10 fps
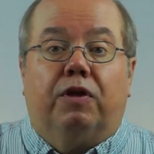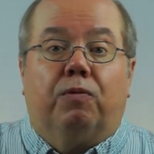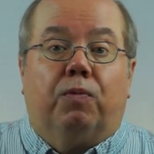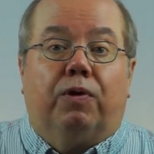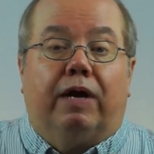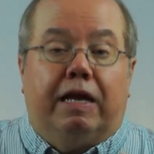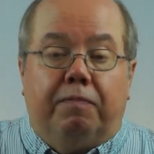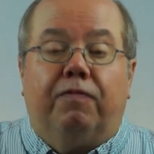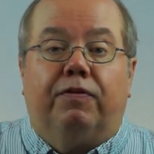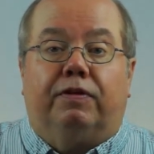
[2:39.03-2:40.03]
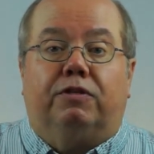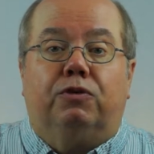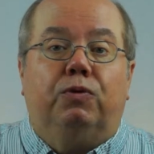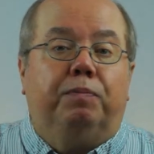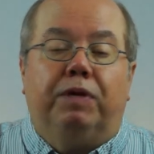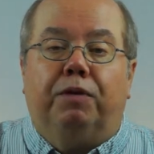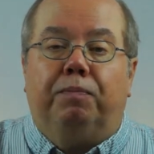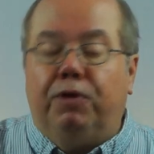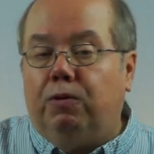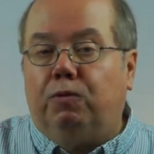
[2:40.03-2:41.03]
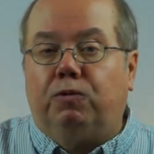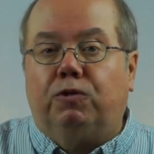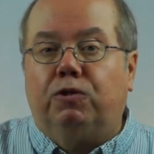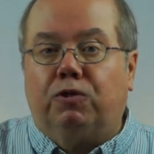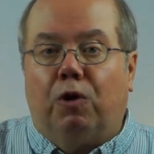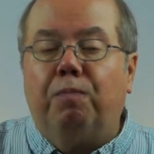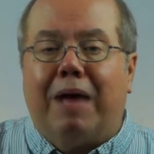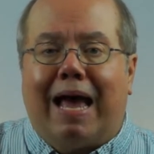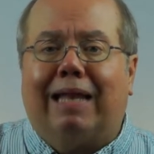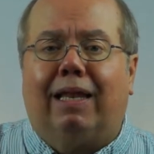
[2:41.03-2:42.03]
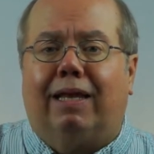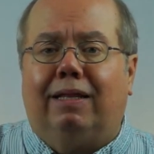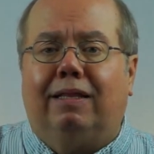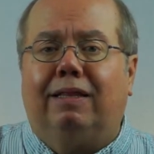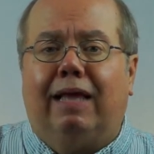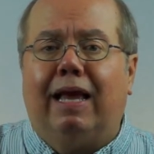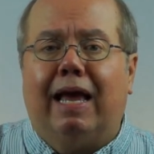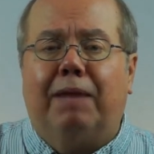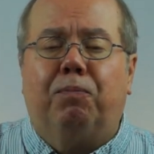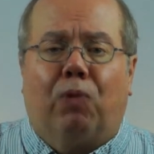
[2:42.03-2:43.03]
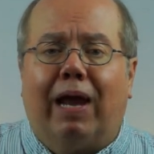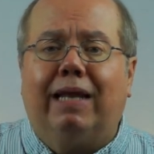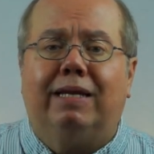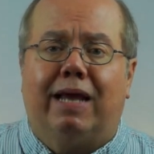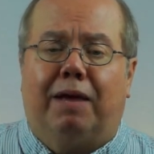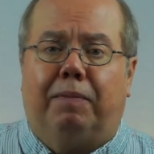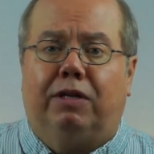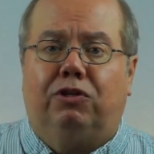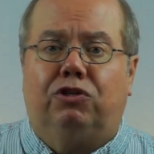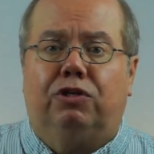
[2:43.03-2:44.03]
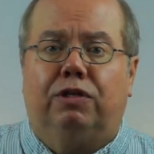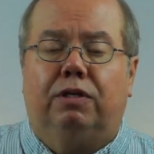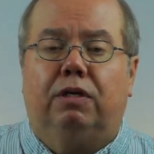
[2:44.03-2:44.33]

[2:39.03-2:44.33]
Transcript: There were infants who had been abused so badly that they had brain damage.